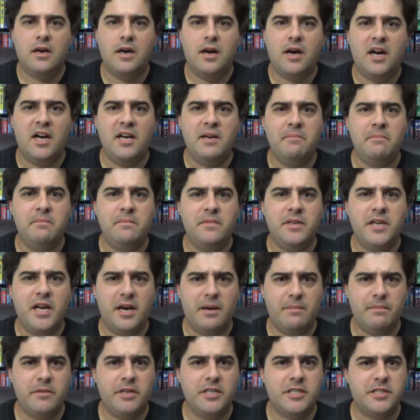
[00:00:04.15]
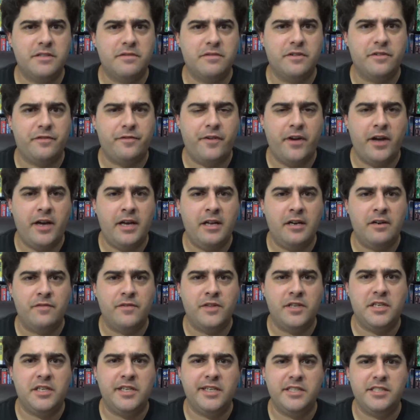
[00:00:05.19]
I'm not much of a fan of
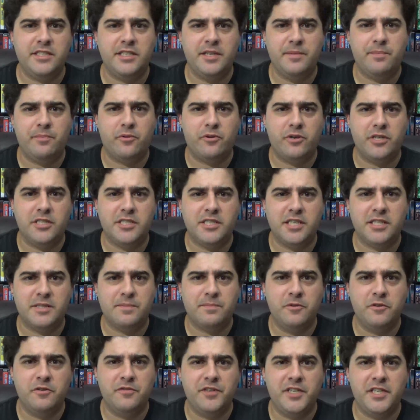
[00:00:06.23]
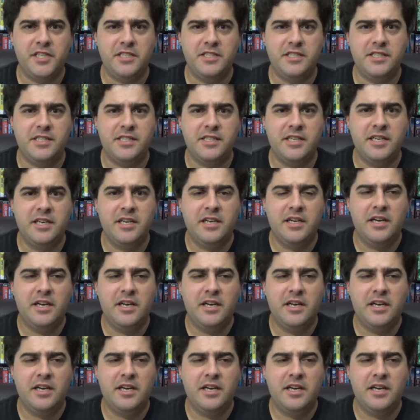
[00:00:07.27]
the Disney princess movies.